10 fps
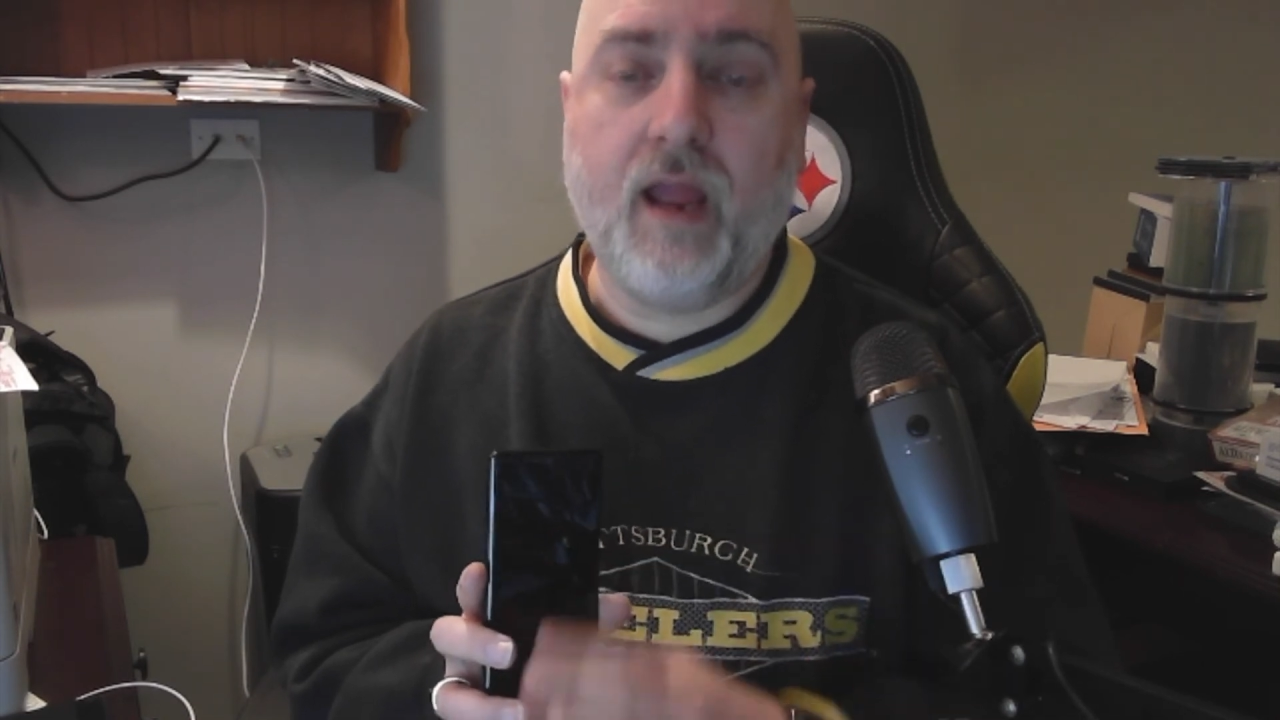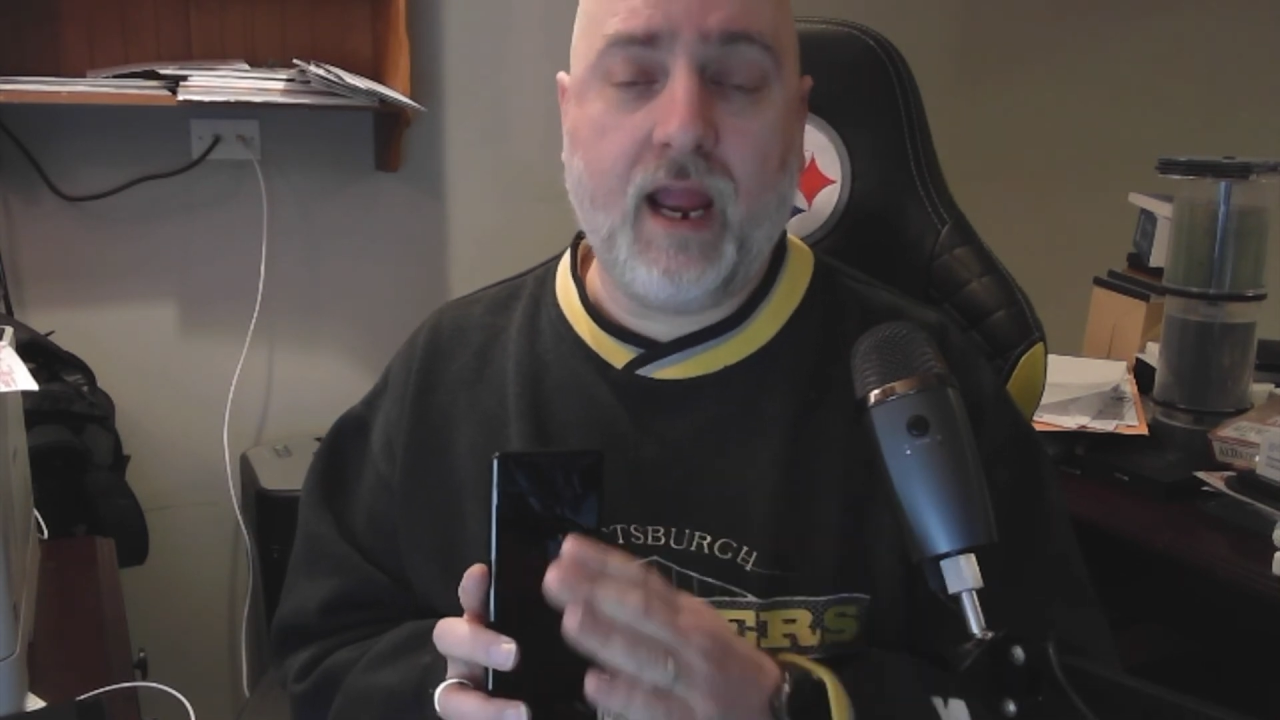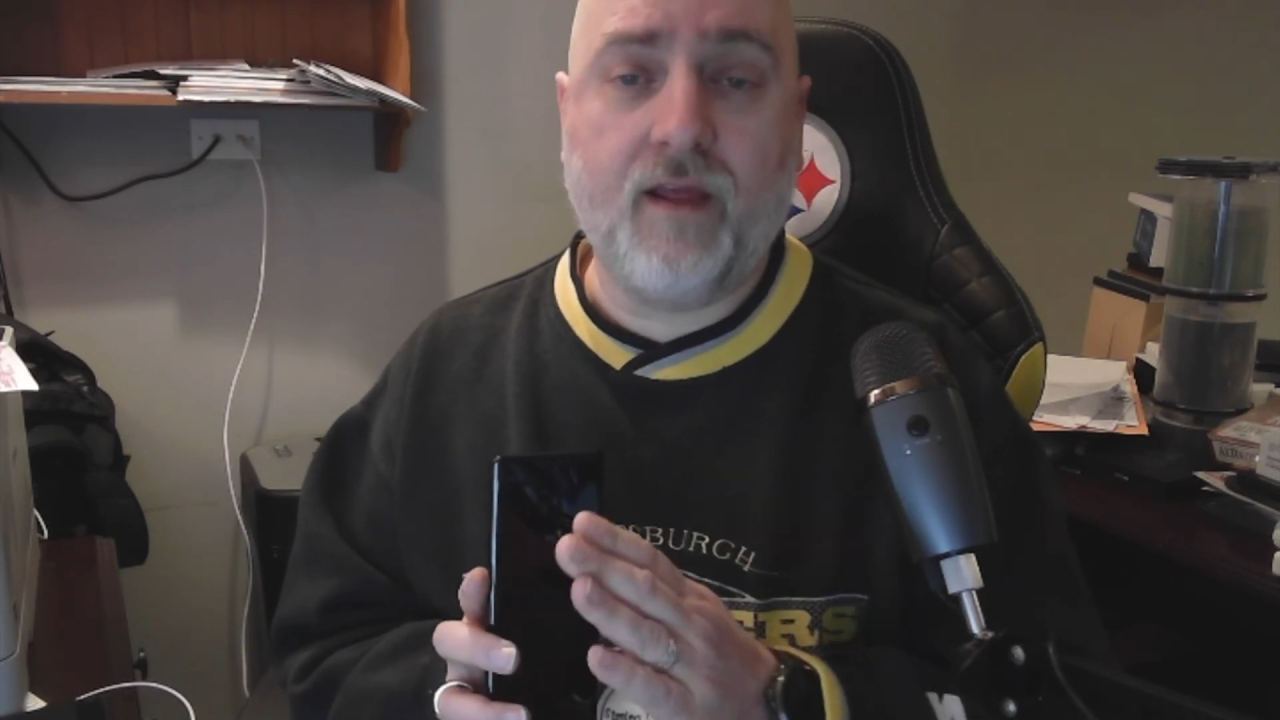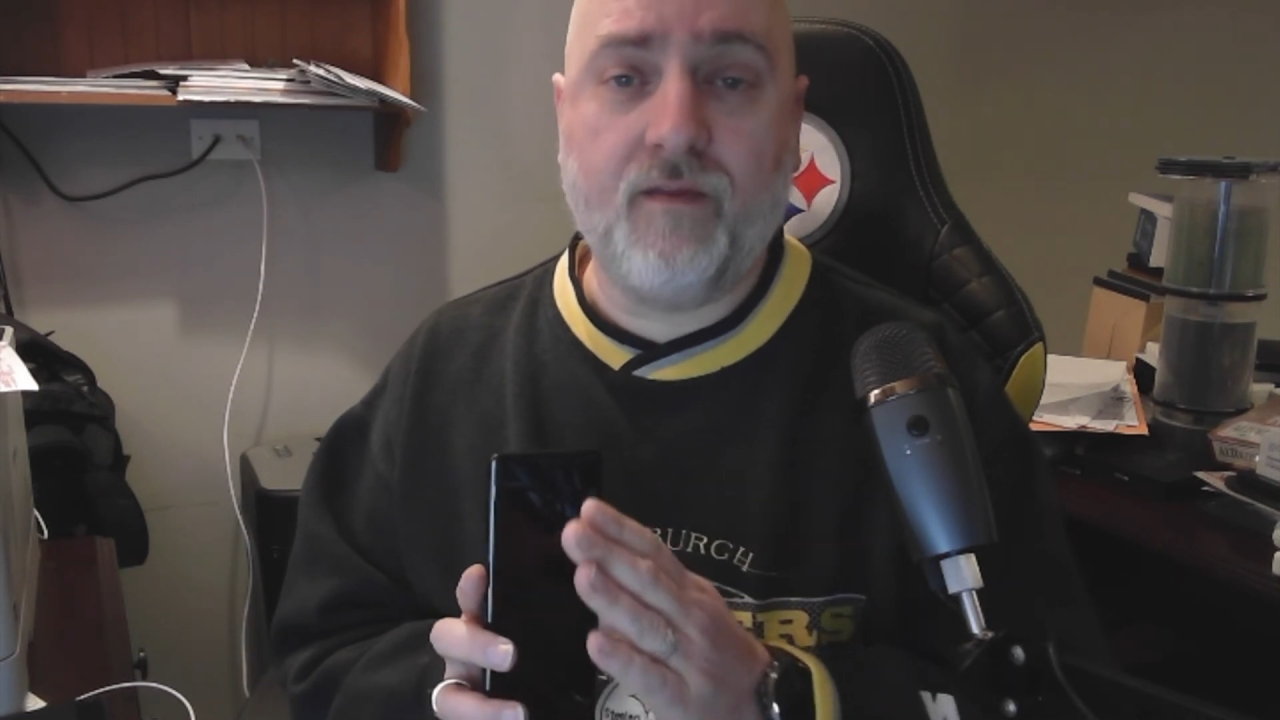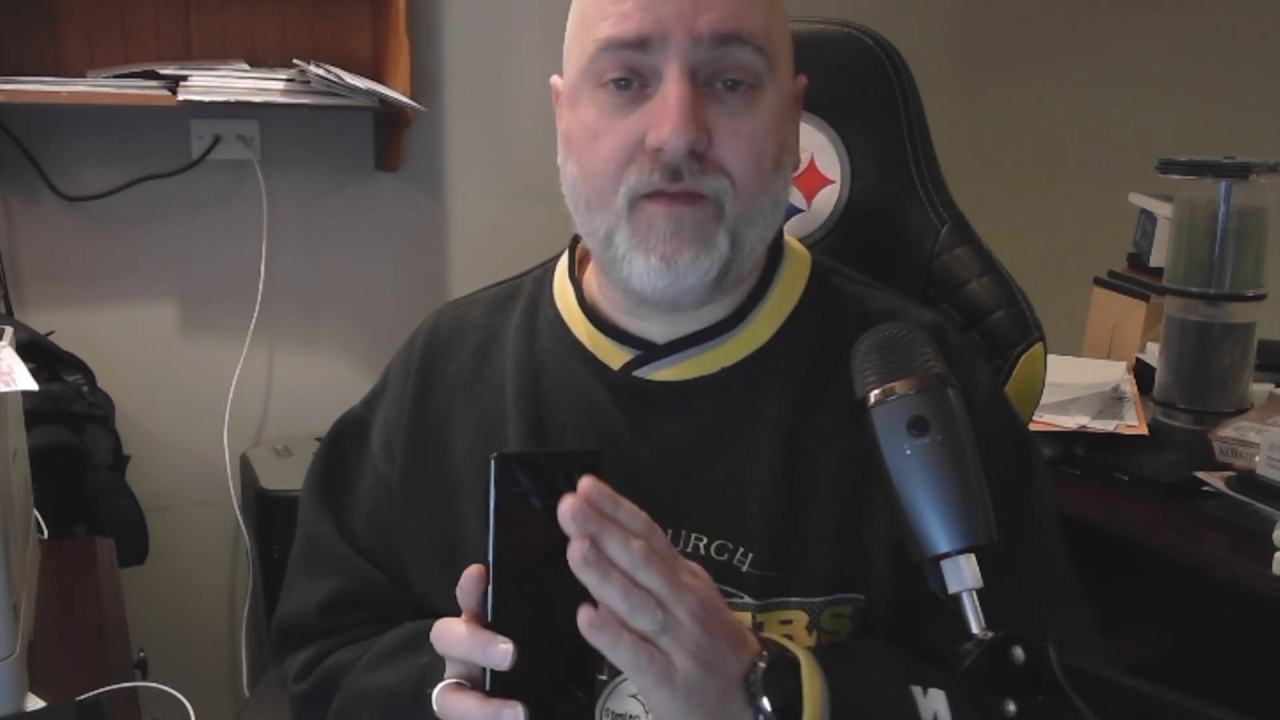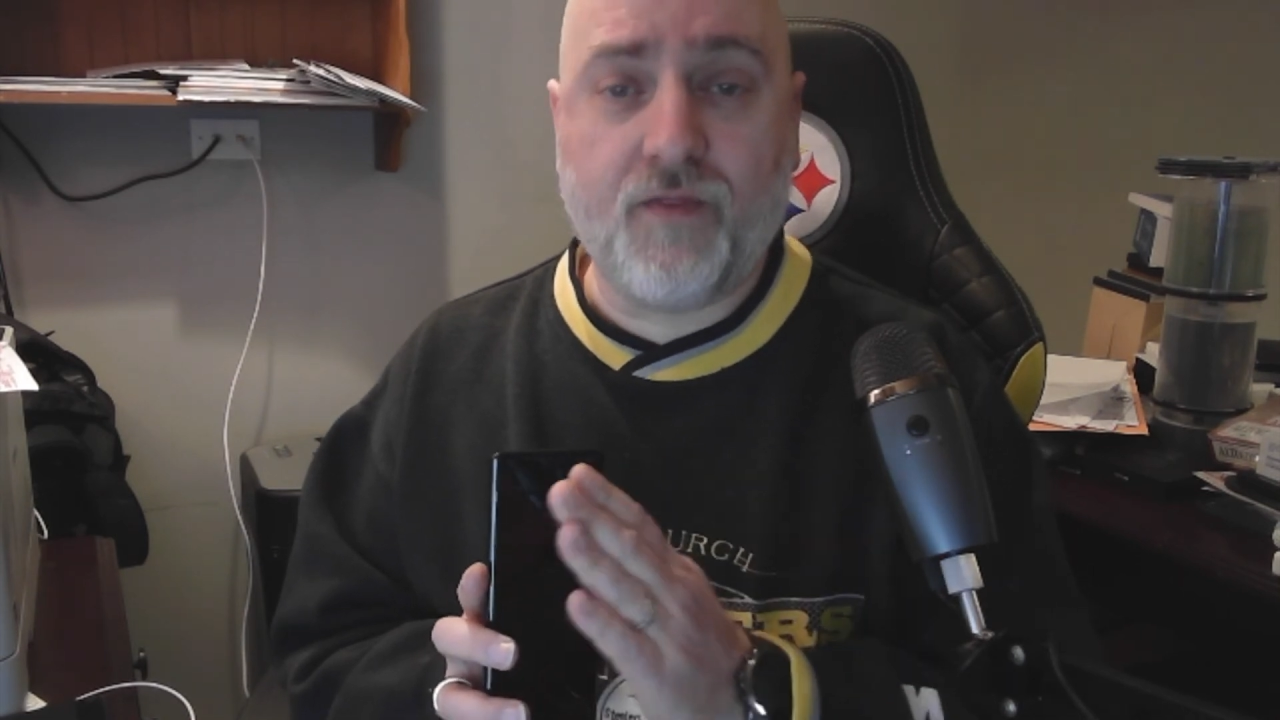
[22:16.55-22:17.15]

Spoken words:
and